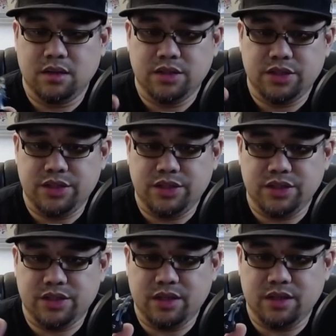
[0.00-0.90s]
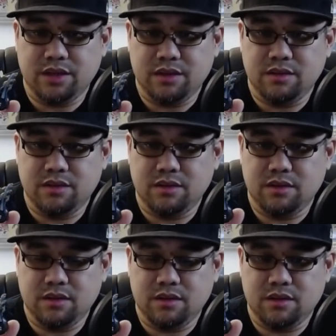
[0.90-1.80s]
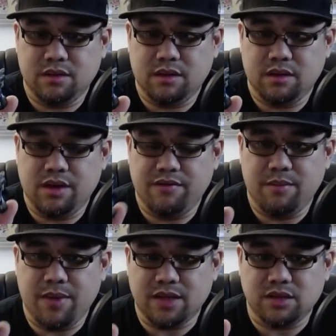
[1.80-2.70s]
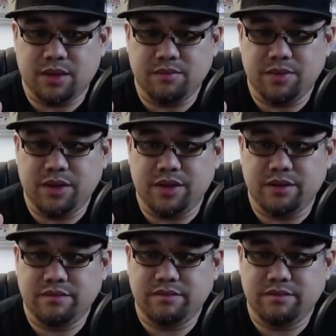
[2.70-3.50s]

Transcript: she's just going to give them Mastermind, period.